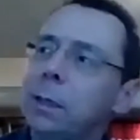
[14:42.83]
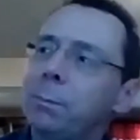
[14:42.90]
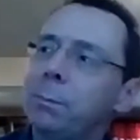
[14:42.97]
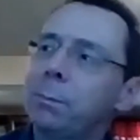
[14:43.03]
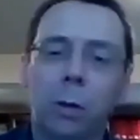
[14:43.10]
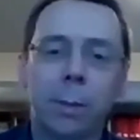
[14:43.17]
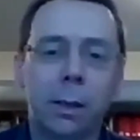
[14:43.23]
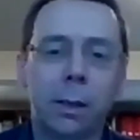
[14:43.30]

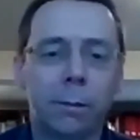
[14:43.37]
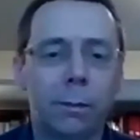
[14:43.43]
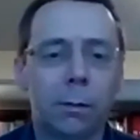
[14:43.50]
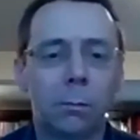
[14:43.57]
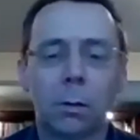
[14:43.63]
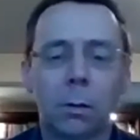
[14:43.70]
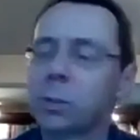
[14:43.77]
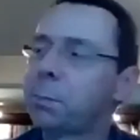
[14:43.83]
permit if you
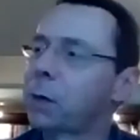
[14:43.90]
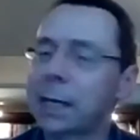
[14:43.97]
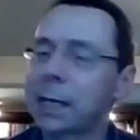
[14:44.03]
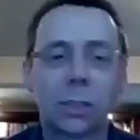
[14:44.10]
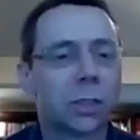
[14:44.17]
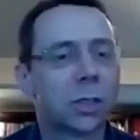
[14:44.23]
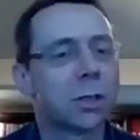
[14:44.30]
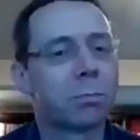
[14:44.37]
want to
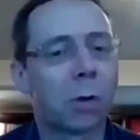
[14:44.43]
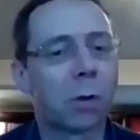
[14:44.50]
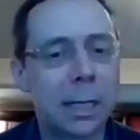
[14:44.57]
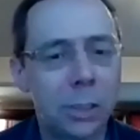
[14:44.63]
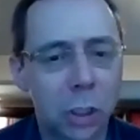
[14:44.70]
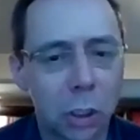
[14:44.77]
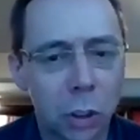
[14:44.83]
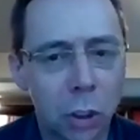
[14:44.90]
practice as a brain
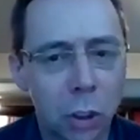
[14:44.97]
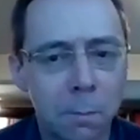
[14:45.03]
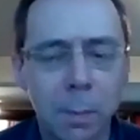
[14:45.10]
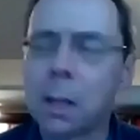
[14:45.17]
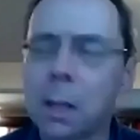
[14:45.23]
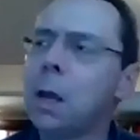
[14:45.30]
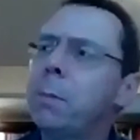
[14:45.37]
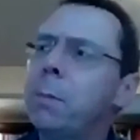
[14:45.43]
surgeon,
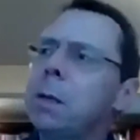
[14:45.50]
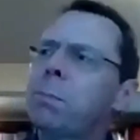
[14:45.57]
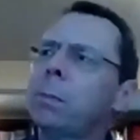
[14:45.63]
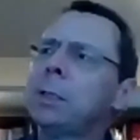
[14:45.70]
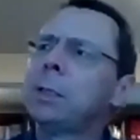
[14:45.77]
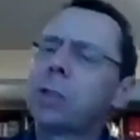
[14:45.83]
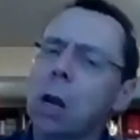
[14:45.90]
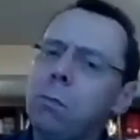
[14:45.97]
but you
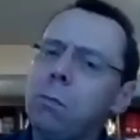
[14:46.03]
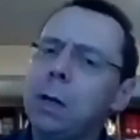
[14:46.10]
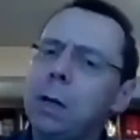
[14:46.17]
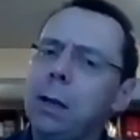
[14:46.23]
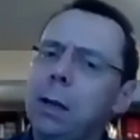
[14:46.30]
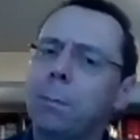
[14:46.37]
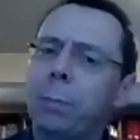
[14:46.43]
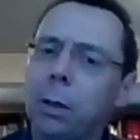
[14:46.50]
probably don't
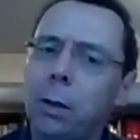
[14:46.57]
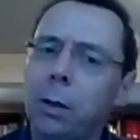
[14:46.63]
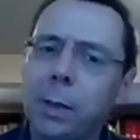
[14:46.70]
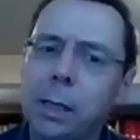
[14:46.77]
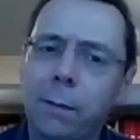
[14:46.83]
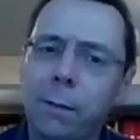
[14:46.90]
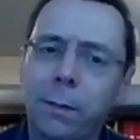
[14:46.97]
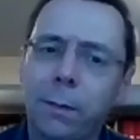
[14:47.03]
need a
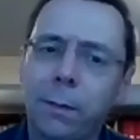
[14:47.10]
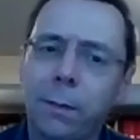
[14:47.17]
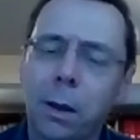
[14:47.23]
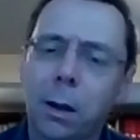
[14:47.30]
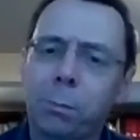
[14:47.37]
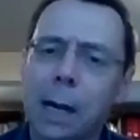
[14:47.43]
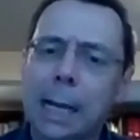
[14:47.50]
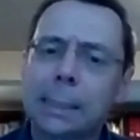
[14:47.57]
permit if you're going to
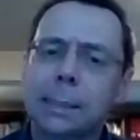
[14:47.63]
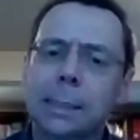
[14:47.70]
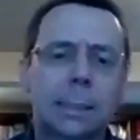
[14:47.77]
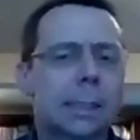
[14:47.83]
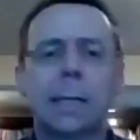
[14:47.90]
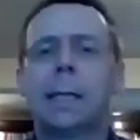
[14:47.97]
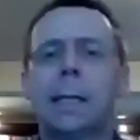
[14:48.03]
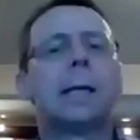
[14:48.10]
practice as,
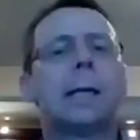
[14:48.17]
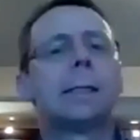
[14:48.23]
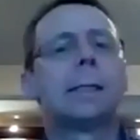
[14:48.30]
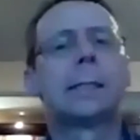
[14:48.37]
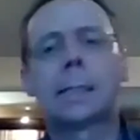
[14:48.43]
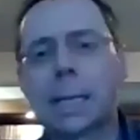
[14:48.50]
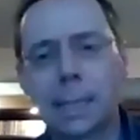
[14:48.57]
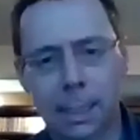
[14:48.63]
say, an
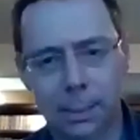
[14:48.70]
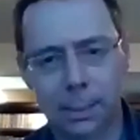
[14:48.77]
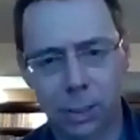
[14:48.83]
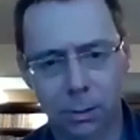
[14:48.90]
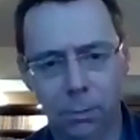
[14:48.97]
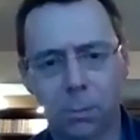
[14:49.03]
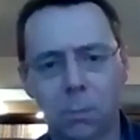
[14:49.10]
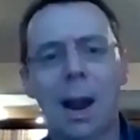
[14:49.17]
estate agent
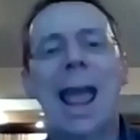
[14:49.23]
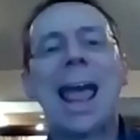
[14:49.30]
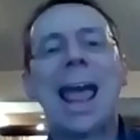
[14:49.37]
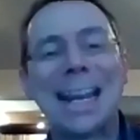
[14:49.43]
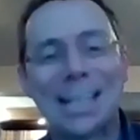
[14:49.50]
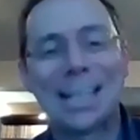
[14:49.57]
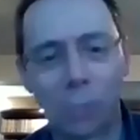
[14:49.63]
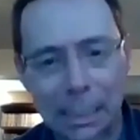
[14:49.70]
or a
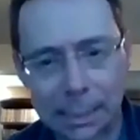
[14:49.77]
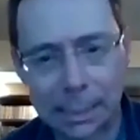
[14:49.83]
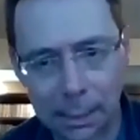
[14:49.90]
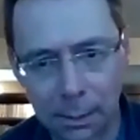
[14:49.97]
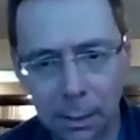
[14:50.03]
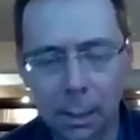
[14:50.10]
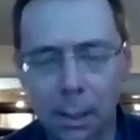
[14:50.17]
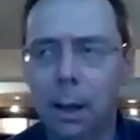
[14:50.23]

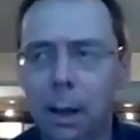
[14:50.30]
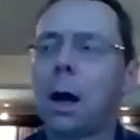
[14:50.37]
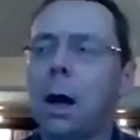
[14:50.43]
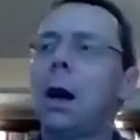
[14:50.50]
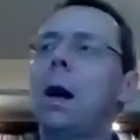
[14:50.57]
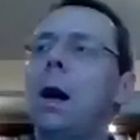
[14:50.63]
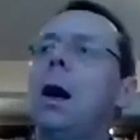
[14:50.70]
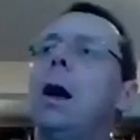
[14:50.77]

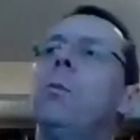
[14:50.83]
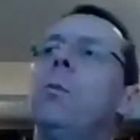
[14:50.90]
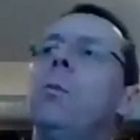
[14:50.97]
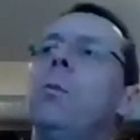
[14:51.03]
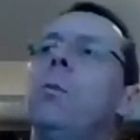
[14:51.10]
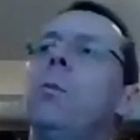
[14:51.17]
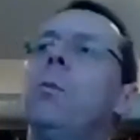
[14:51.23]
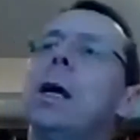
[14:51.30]
hairdresser. And we
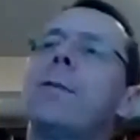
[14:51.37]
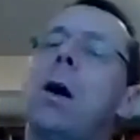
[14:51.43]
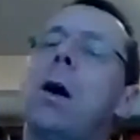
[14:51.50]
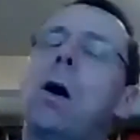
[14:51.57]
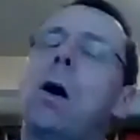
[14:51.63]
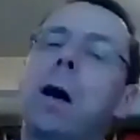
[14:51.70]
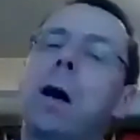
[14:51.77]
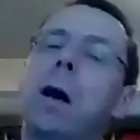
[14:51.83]
have a higher
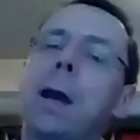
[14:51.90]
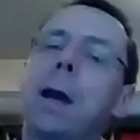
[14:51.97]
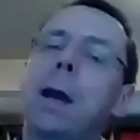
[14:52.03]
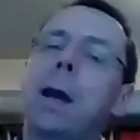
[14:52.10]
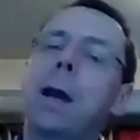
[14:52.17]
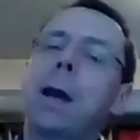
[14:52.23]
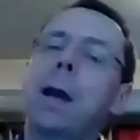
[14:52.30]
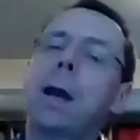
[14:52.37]

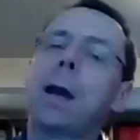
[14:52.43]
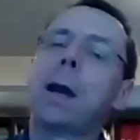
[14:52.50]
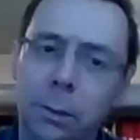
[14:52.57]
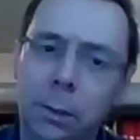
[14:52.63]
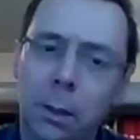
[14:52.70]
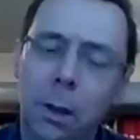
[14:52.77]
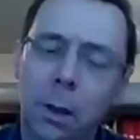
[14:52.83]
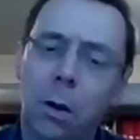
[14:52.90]
proportion
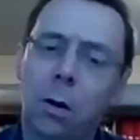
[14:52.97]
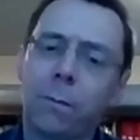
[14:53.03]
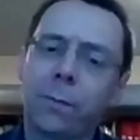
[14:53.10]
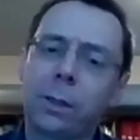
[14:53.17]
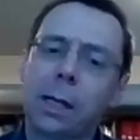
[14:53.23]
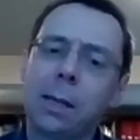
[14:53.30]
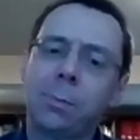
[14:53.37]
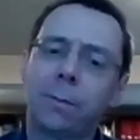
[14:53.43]
of the
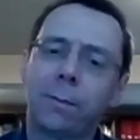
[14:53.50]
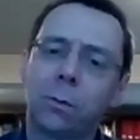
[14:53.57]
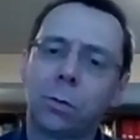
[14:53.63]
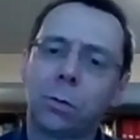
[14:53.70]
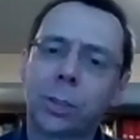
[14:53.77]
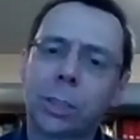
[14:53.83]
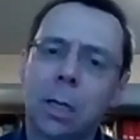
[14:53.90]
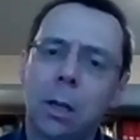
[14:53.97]
labour
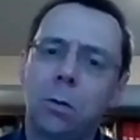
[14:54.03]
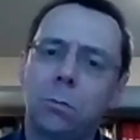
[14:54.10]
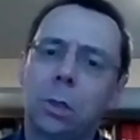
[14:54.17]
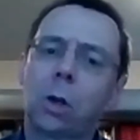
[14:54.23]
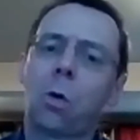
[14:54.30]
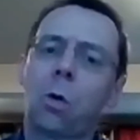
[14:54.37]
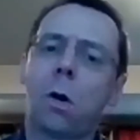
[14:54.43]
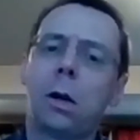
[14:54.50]
force
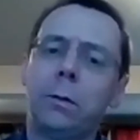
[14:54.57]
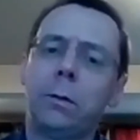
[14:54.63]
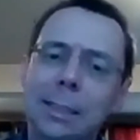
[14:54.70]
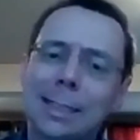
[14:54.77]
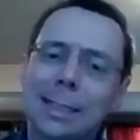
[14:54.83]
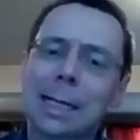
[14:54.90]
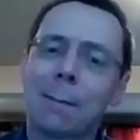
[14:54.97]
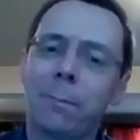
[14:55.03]
requiring
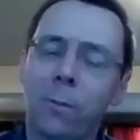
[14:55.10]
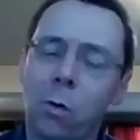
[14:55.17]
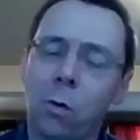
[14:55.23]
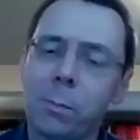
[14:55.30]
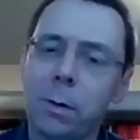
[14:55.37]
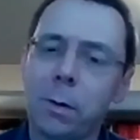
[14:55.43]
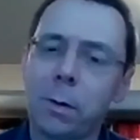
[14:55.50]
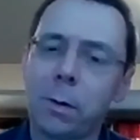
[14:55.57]
some form
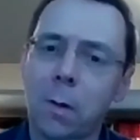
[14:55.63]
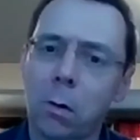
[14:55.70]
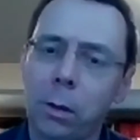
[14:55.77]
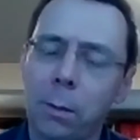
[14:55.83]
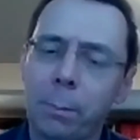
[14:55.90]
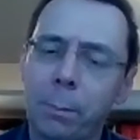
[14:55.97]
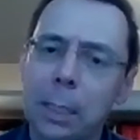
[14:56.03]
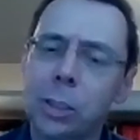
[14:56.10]
of
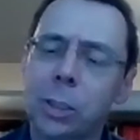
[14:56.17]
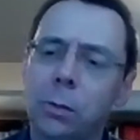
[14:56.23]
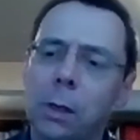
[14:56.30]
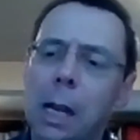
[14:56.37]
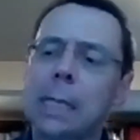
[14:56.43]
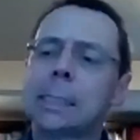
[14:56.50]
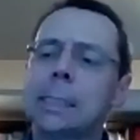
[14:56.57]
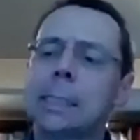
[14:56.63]
occupational
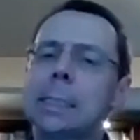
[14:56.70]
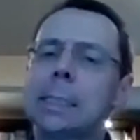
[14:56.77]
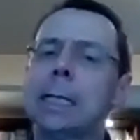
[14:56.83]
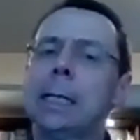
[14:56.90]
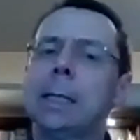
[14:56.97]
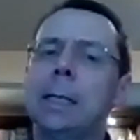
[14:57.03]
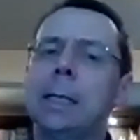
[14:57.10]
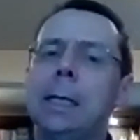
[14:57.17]
licensing
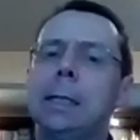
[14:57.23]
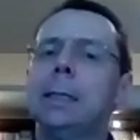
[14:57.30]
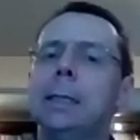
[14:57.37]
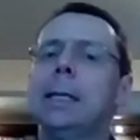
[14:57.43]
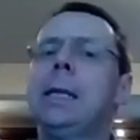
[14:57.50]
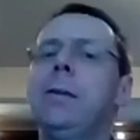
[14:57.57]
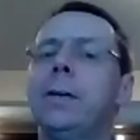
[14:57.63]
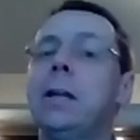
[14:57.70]
than
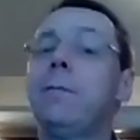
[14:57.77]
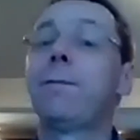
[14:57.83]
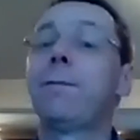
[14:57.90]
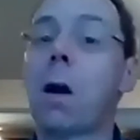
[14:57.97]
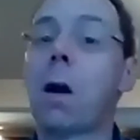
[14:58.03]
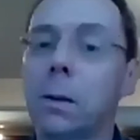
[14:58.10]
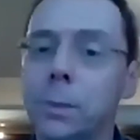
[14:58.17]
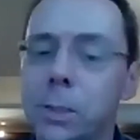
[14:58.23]
even in
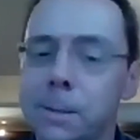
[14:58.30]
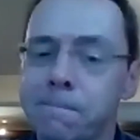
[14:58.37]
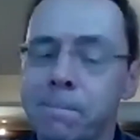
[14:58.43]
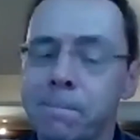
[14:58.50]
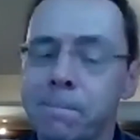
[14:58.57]
France.